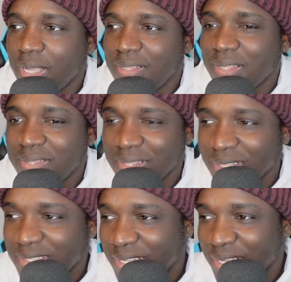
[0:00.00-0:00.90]
That
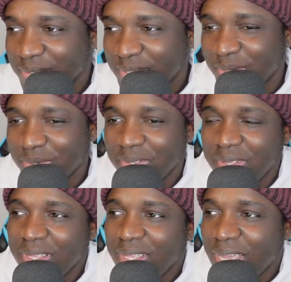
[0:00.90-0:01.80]
thing, you know. So
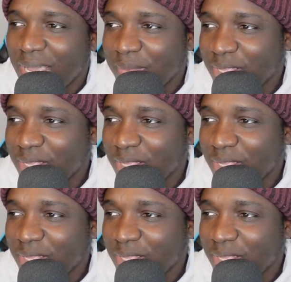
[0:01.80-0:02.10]
that's